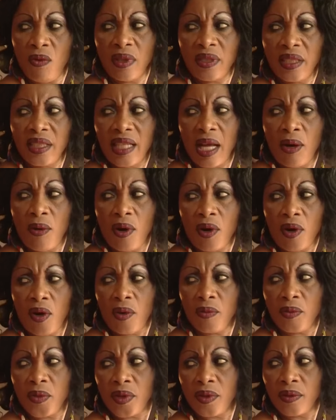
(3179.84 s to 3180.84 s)
What did that one
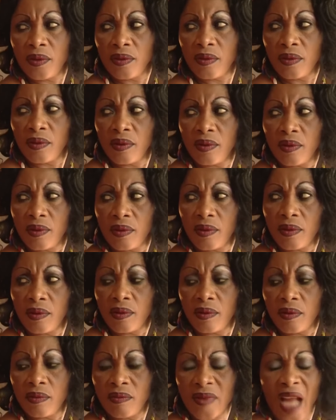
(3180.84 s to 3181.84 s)
come me?
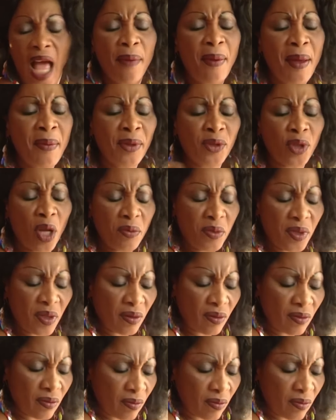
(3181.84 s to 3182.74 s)
I better show me.